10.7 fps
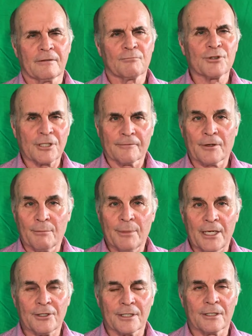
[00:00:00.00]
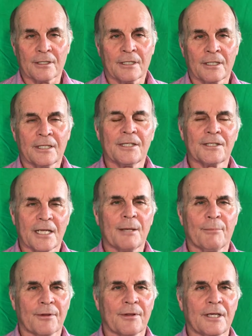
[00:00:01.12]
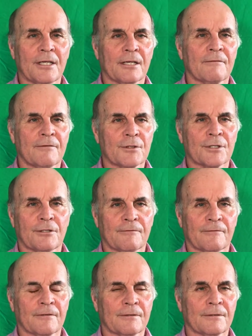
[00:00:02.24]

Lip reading: self-compassion is empathy for self.